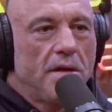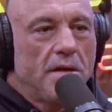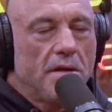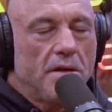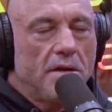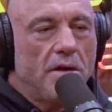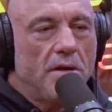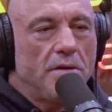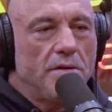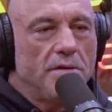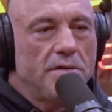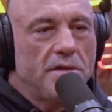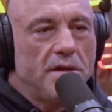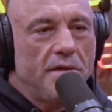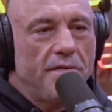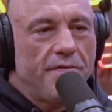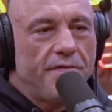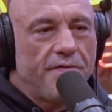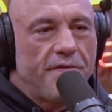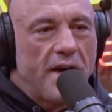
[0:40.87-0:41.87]
goes
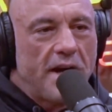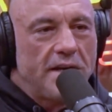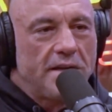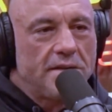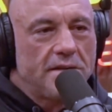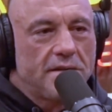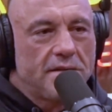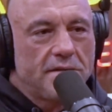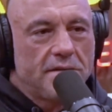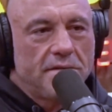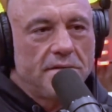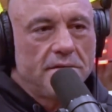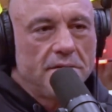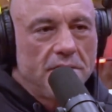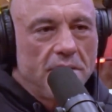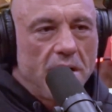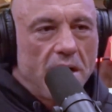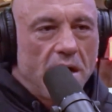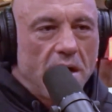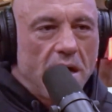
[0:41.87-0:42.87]
and fights
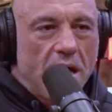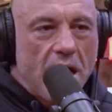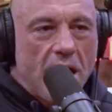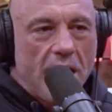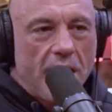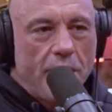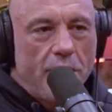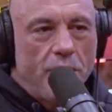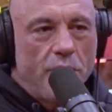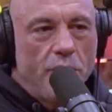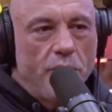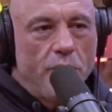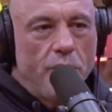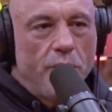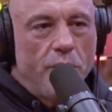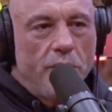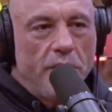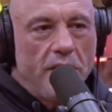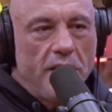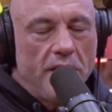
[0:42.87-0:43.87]
a guy
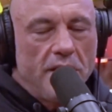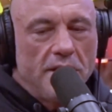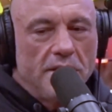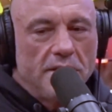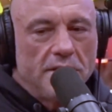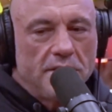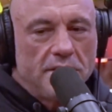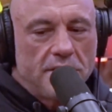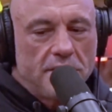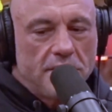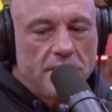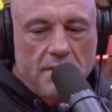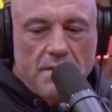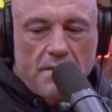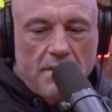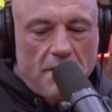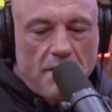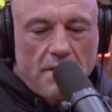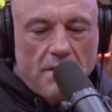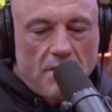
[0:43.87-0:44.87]
who is
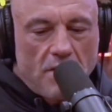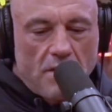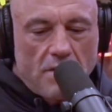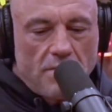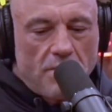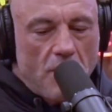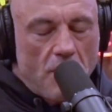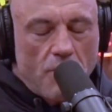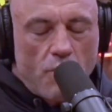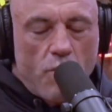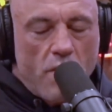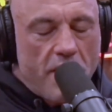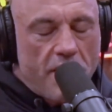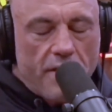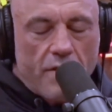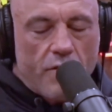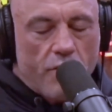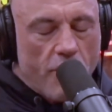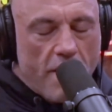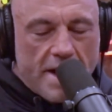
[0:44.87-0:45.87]
uh, one of
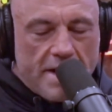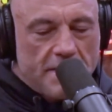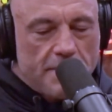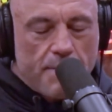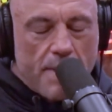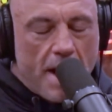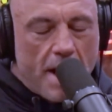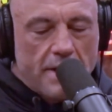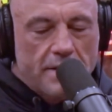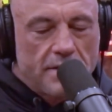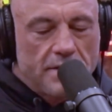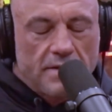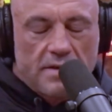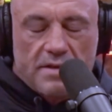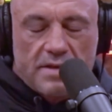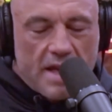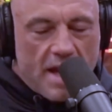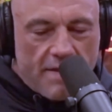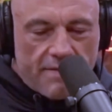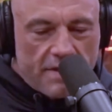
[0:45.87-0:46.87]
the greatest boxers
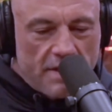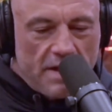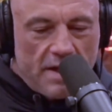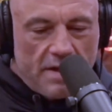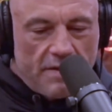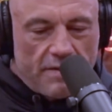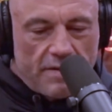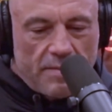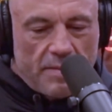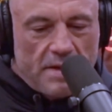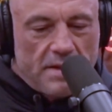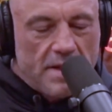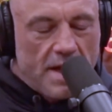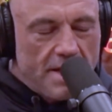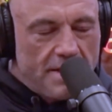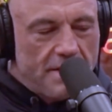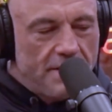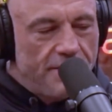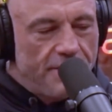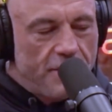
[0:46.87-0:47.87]
that's ever lived. I mean,
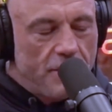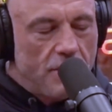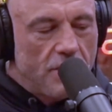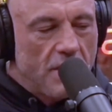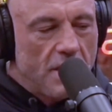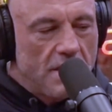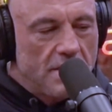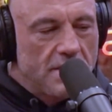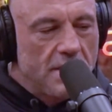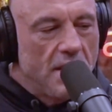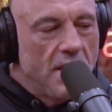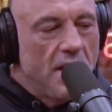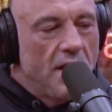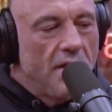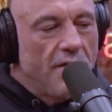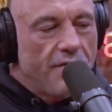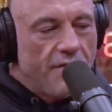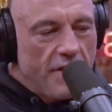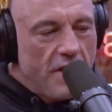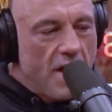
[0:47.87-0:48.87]
Tyson Fury is
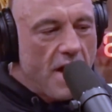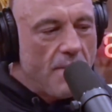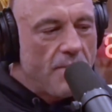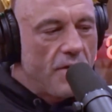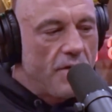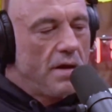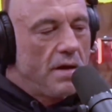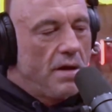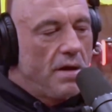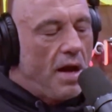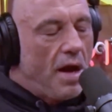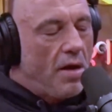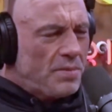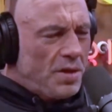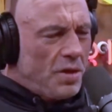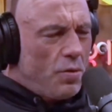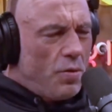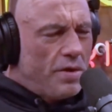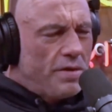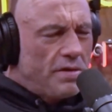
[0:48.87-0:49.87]
phenomenal. Now,
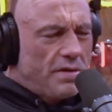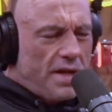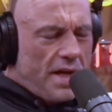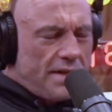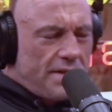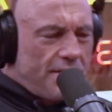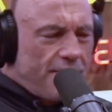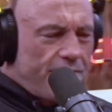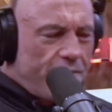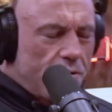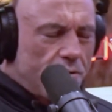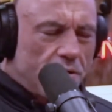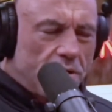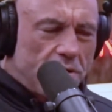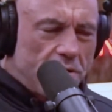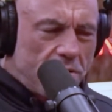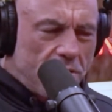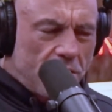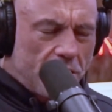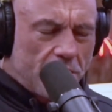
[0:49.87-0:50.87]
whether Tyson Fury
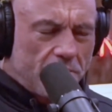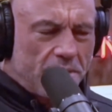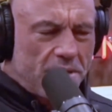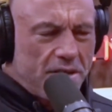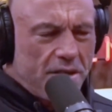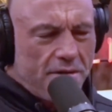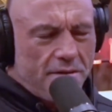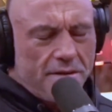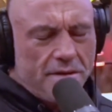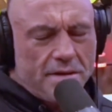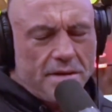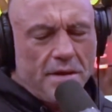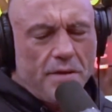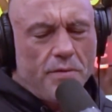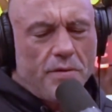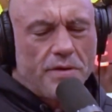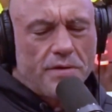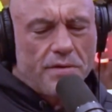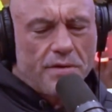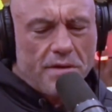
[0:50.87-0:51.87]
took him seriously,
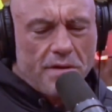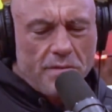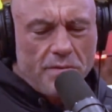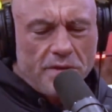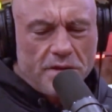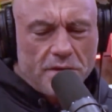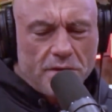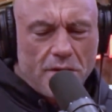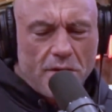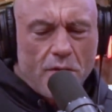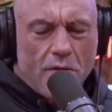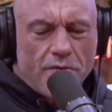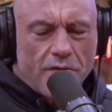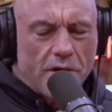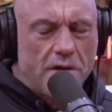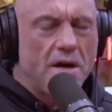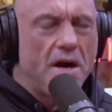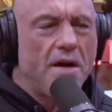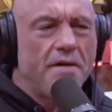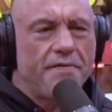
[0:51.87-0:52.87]
whether he was
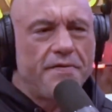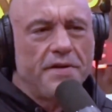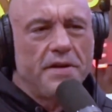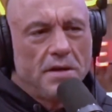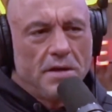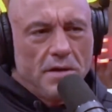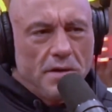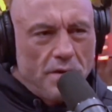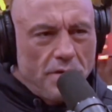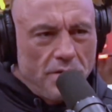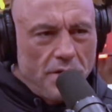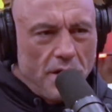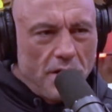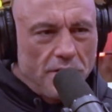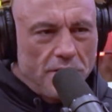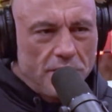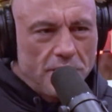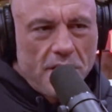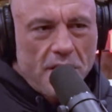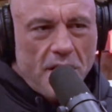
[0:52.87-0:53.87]
overconfident, who right.
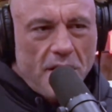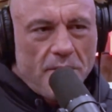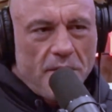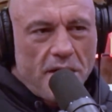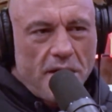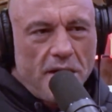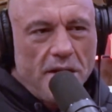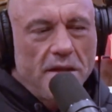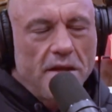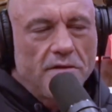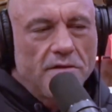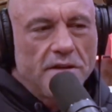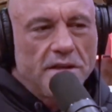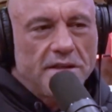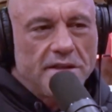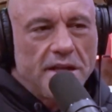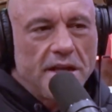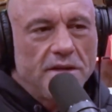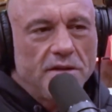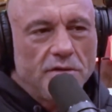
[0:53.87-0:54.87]
knows? I mean, he literally
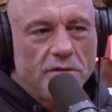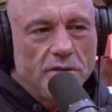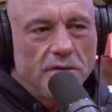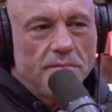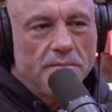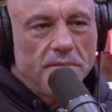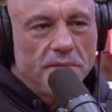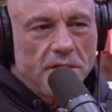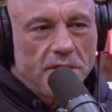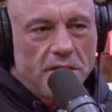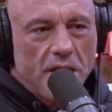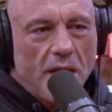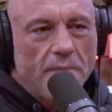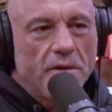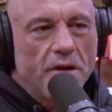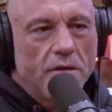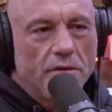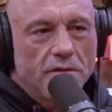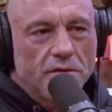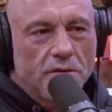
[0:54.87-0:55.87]
said to him, Time to
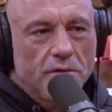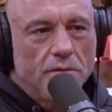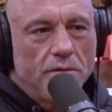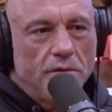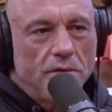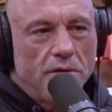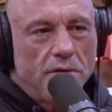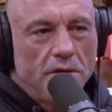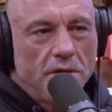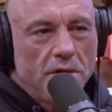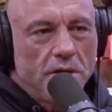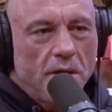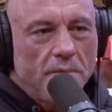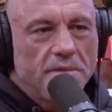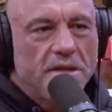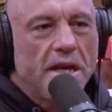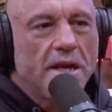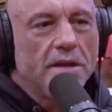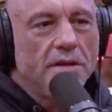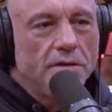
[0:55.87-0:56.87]
go to school. I'm
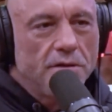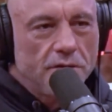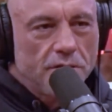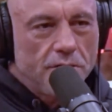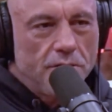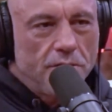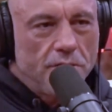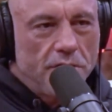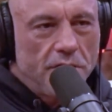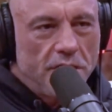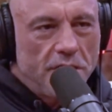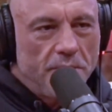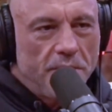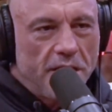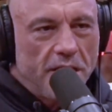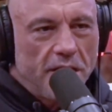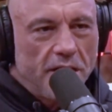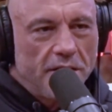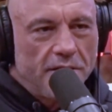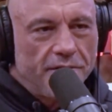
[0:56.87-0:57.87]
taking you to school at the
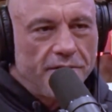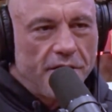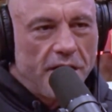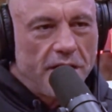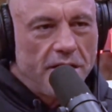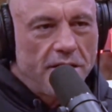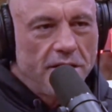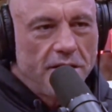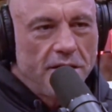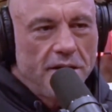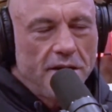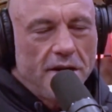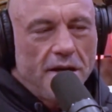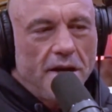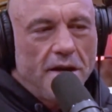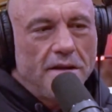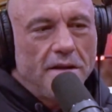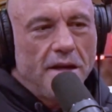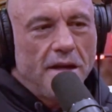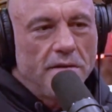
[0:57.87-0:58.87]
beginning of the fight.
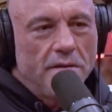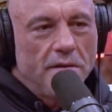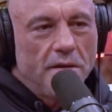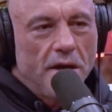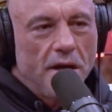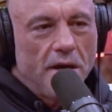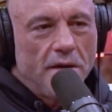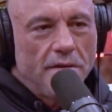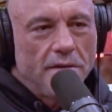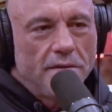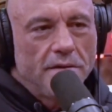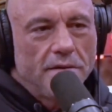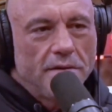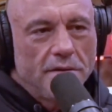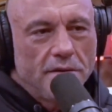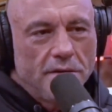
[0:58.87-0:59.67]
And then uh, Tyson uh, Fury